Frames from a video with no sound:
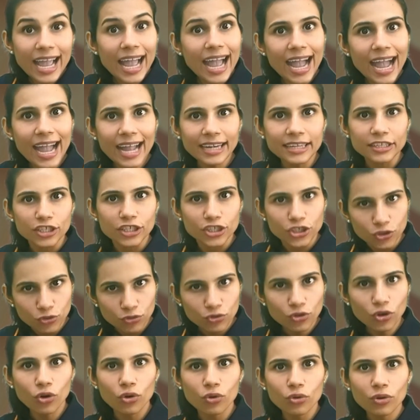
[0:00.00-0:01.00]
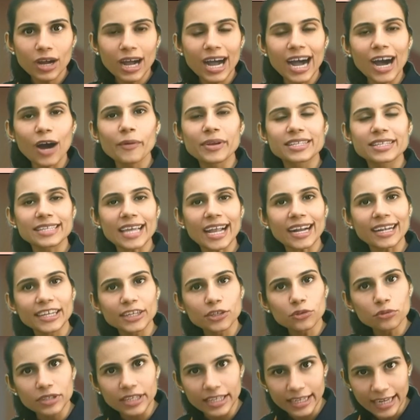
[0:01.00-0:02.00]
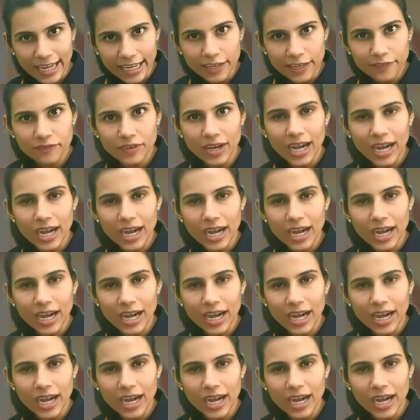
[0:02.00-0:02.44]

and you know how exactly to derive,